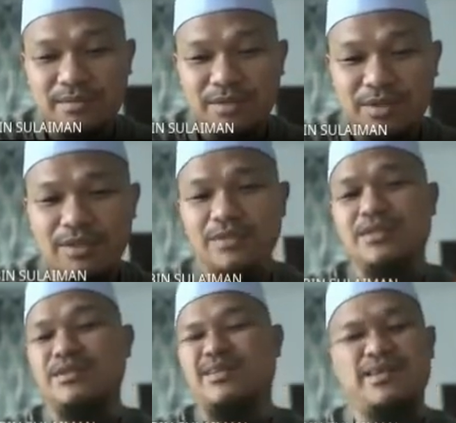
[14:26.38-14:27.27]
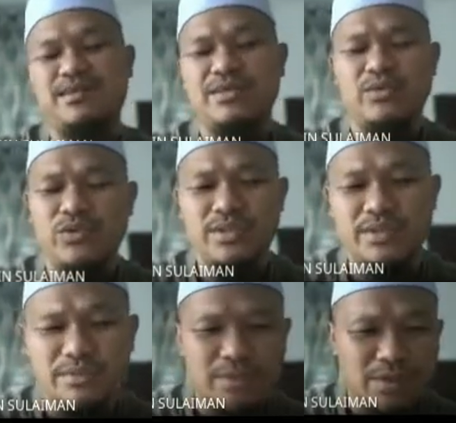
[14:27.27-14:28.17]
Okay, this is just trick question.
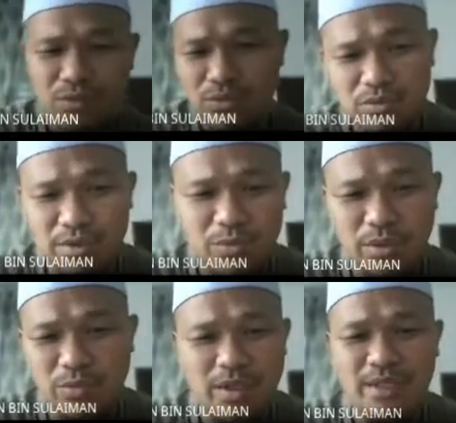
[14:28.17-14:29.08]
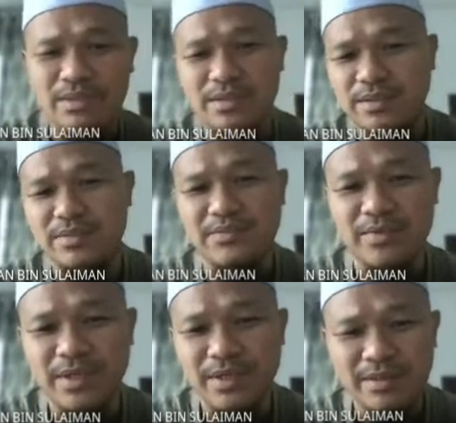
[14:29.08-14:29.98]
So student when we are answering the
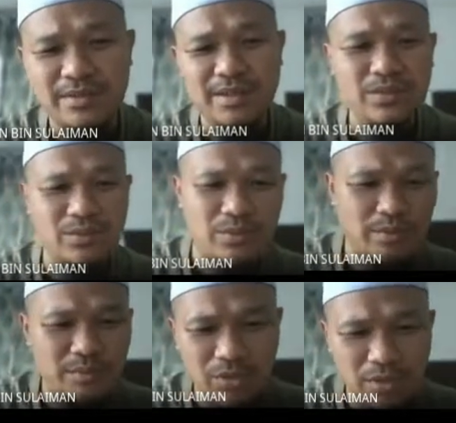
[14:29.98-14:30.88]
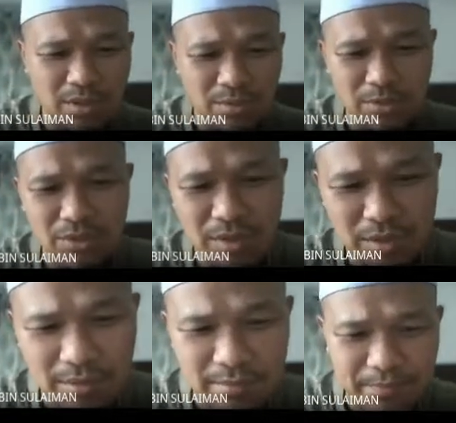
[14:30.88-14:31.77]
test, betul ke ni
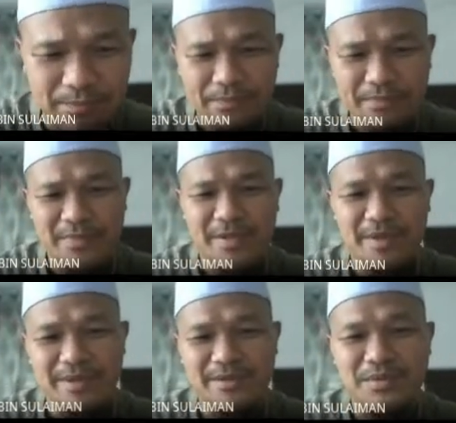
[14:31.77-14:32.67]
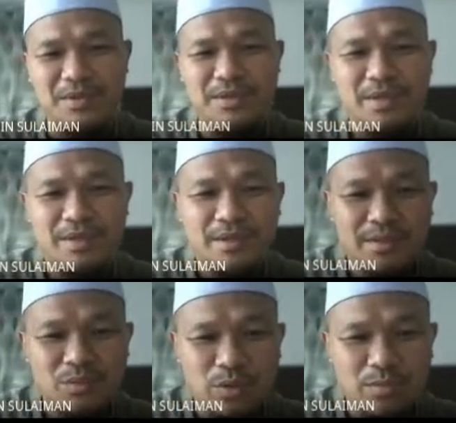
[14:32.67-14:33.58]
kan sebab
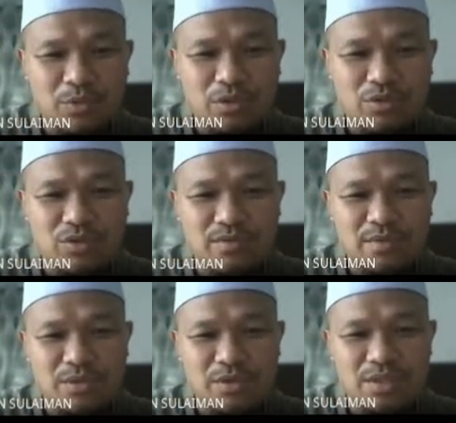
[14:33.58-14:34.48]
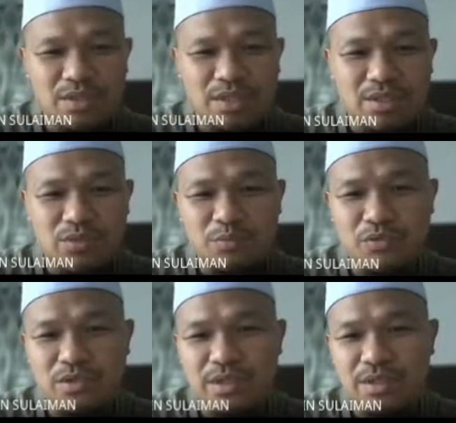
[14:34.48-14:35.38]
1 point crossover because this thing you
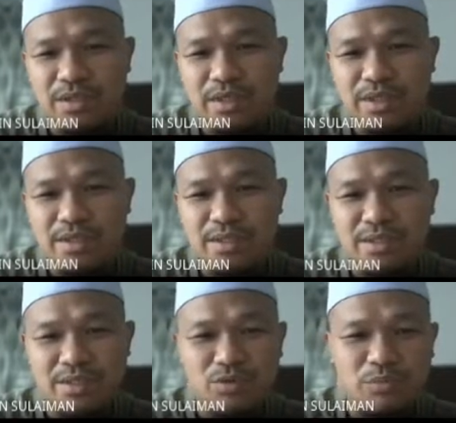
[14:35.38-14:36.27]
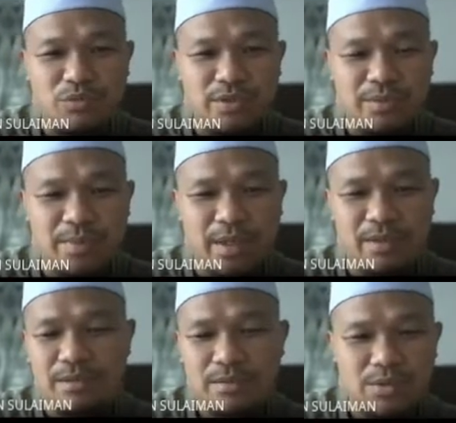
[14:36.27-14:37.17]
put here and then this thing you put here back,
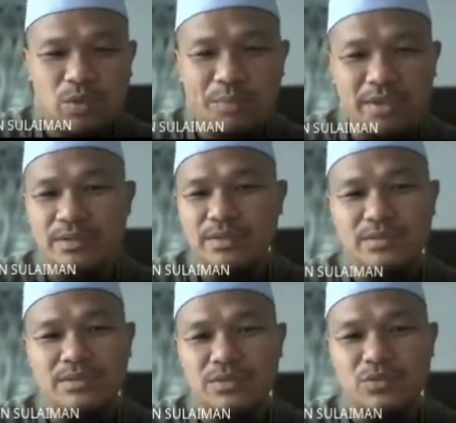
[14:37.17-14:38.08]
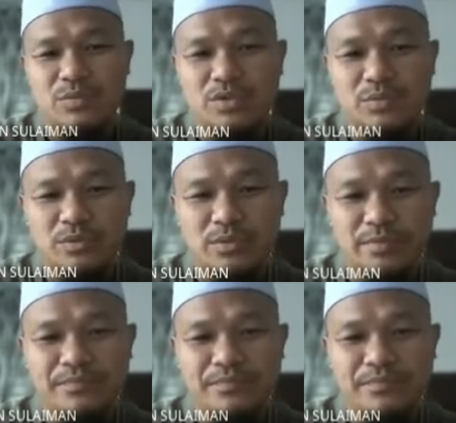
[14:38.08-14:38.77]
swapping should be no problem.